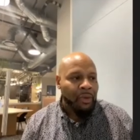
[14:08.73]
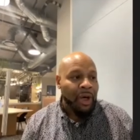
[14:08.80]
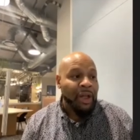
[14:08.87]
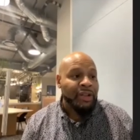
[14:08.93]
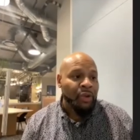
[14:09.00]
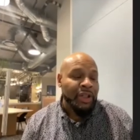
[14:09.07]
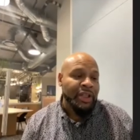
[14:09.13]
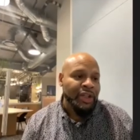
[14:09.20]

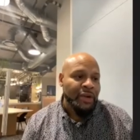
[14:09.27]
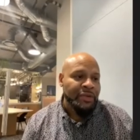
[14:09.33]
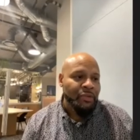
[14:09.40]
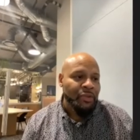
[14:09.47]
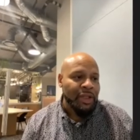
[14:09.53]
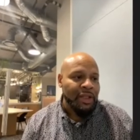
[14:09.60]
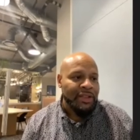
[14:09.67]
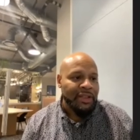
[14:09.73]
in terms of
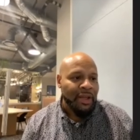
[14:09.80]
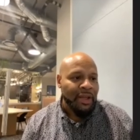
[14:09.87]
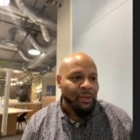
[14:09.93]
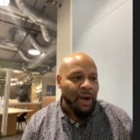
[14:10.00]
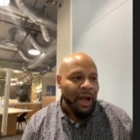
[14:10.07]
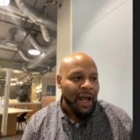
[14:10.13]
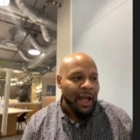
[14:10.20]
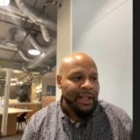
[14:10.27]
real estate
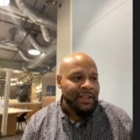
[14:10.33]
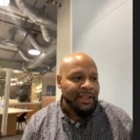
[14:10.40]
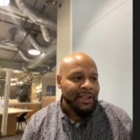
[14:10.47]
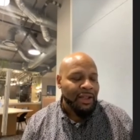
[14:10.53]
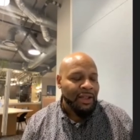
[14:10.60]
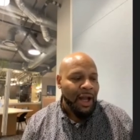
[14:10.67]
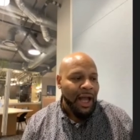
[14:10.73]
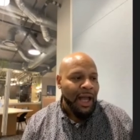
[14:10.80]
wise,
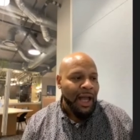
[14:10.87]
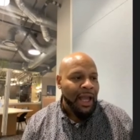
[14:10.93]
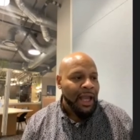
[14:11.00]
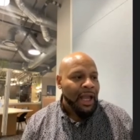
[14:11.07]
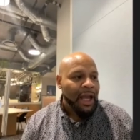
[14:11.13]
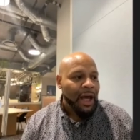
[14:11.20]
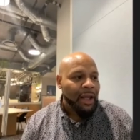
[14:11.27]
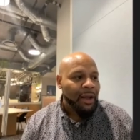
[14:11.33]

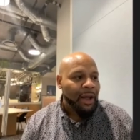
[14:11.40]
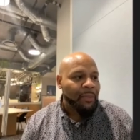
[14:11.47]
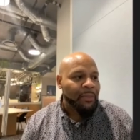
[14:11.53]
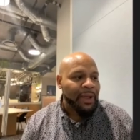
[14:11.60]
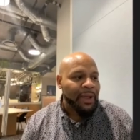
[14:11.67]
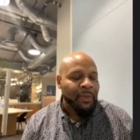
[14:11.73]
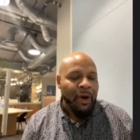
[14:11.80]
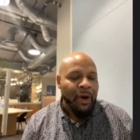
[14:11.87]
a
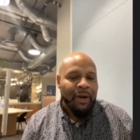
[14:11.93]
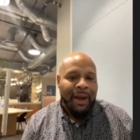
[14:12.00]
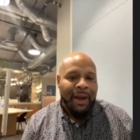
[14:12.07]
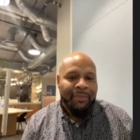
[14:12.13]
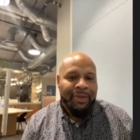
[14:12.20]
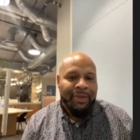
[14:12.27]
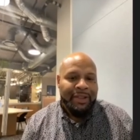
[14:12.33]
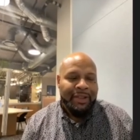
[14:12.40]
big part of my
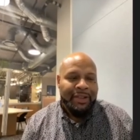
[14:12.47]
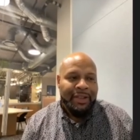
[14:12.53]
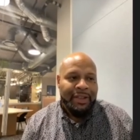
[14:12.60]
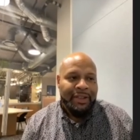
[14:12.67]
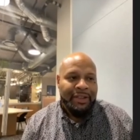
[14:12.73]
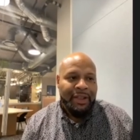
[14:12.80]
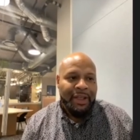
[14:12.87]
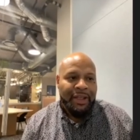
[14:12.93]
business
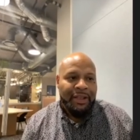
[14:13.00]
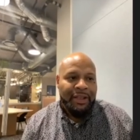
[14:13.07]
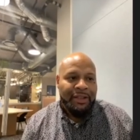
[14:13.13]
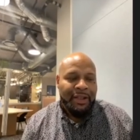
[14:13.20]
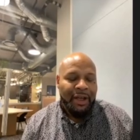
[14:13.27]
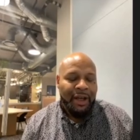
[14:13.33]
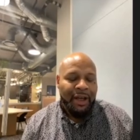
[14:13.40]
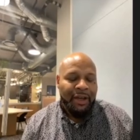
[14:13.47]
is
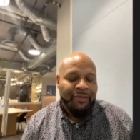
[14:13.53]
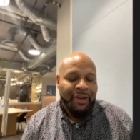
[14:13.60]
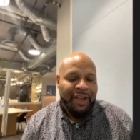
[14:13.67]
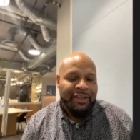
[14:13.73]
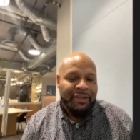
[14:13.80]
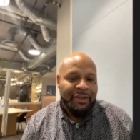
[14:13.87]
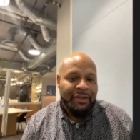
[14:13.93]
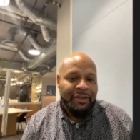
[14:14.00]

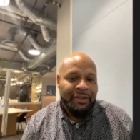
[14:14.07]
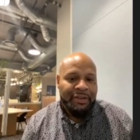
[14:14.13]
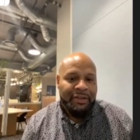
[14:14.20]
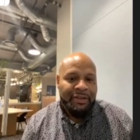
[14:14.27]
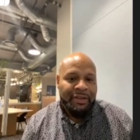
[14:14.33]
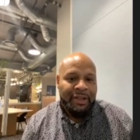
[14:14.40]
investors.